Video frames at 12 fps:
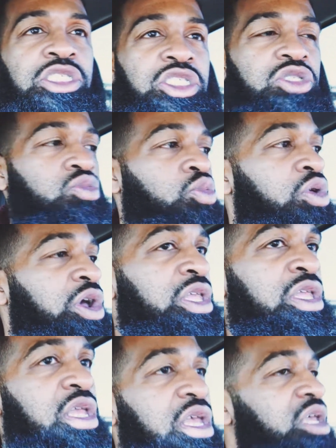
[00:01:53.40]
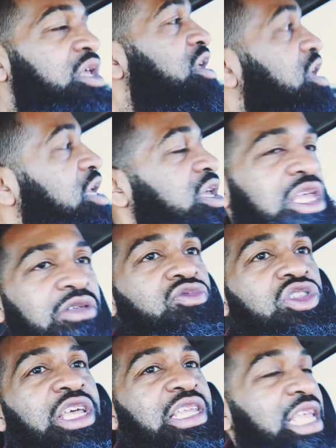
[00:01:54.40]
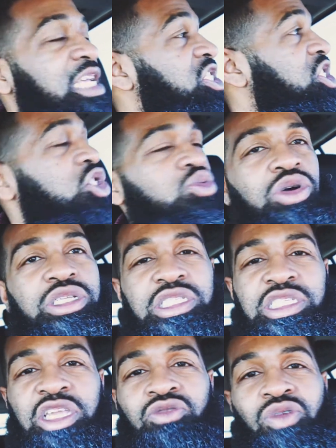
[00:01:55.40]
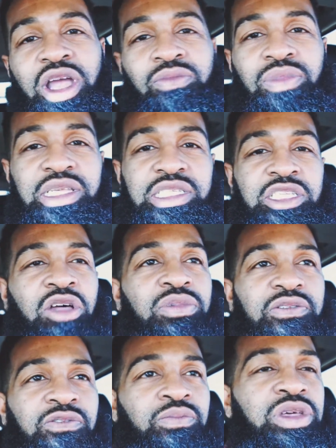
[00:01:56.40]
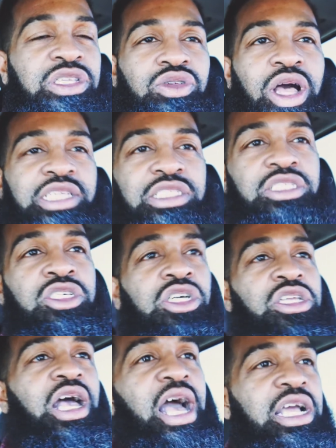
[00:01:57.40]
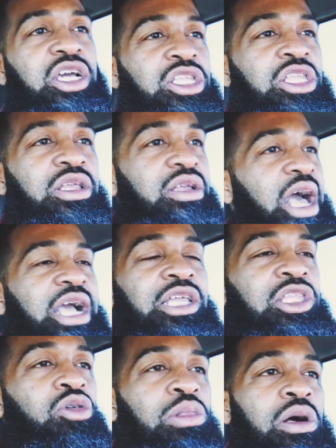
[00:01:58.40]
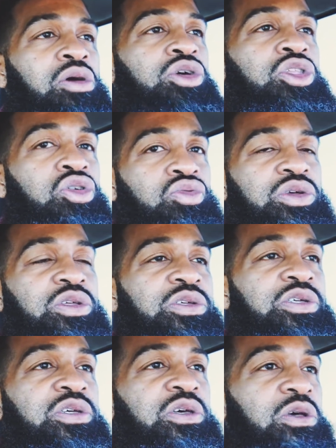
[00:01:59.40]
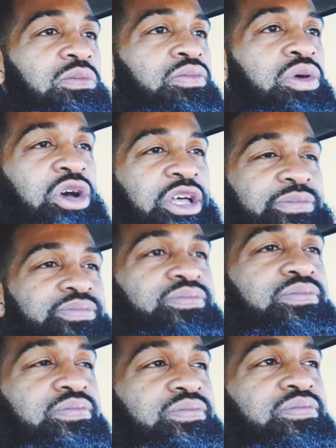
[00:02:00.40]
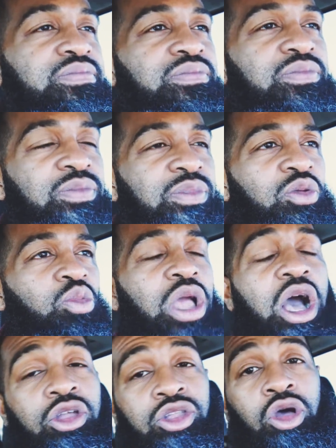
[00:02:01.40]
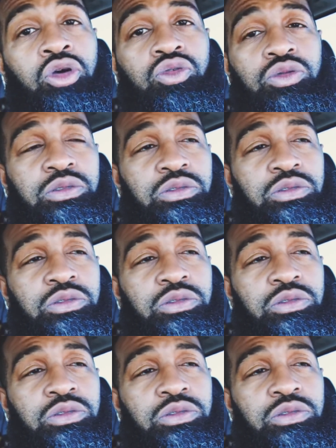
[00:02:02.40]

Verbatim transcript: just wasn't that that shit just wasn't sitting right in my stomach for me. So I just could not I couldn't I could no longer do it. But we all know